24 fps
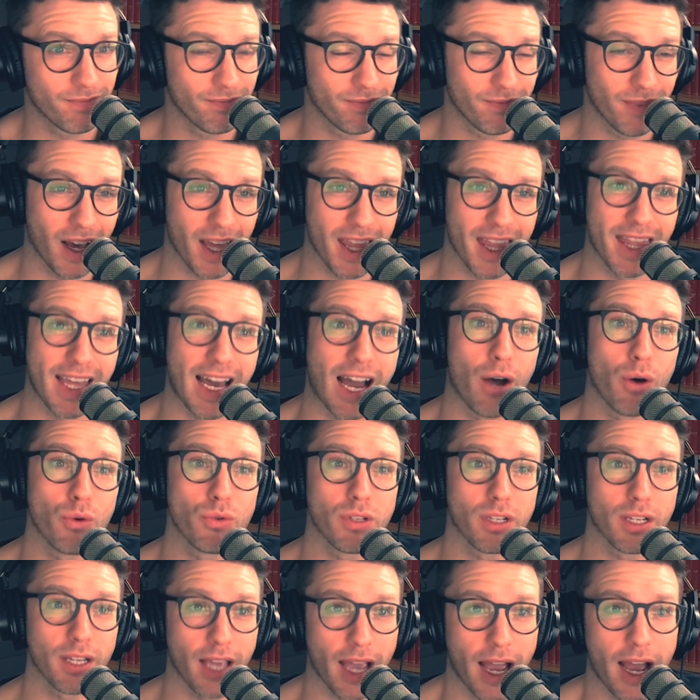
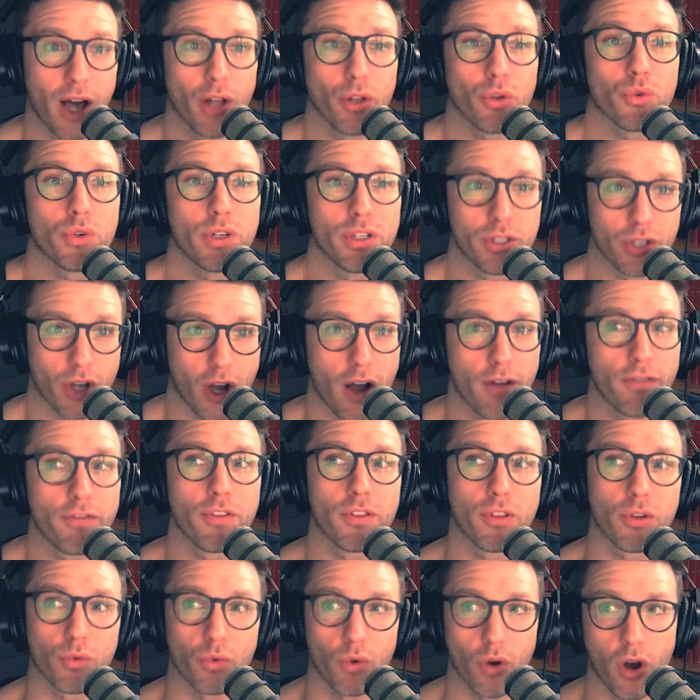1,000 calories off in
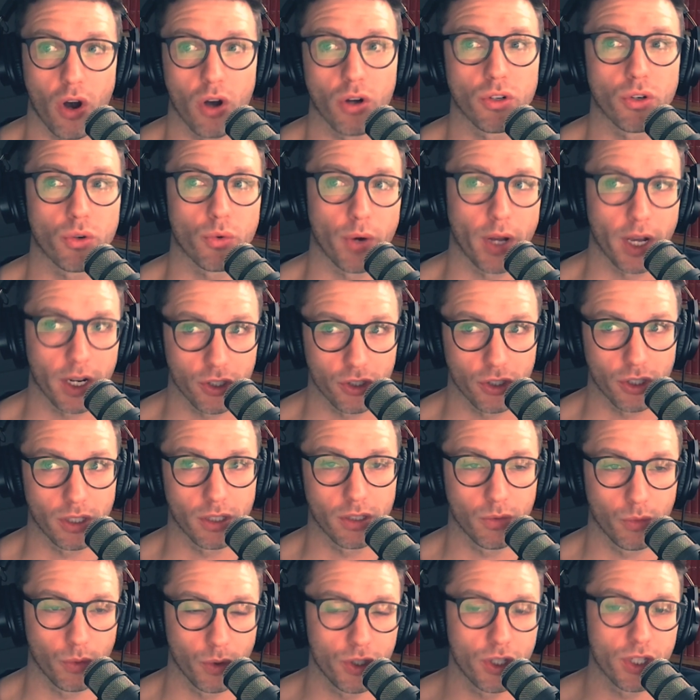the wrong direction,
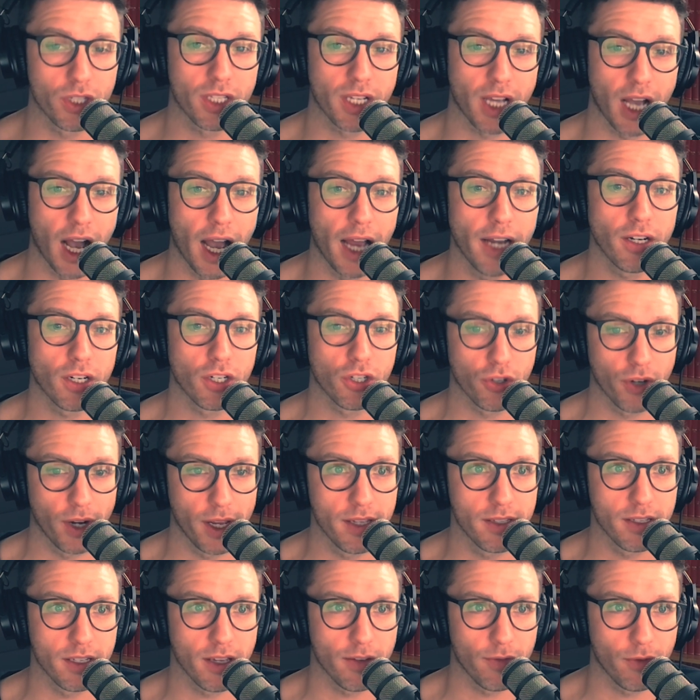which is kind of
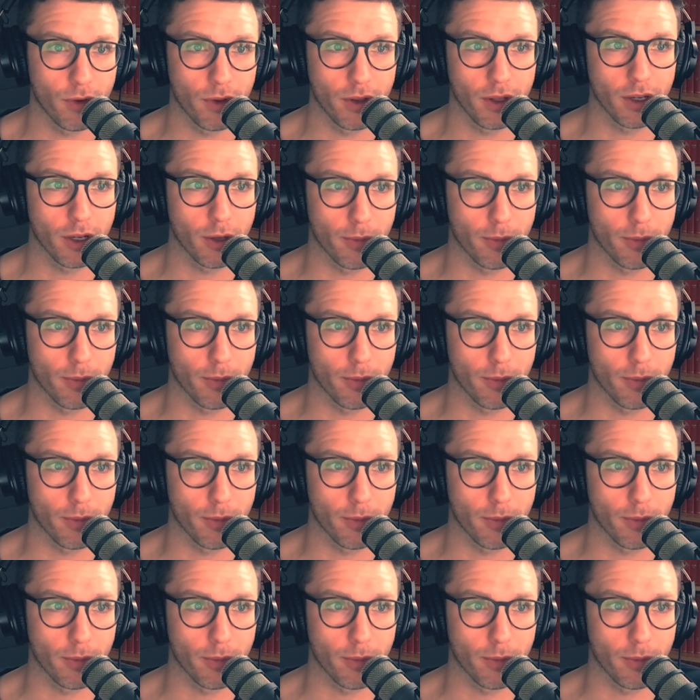crazy if you think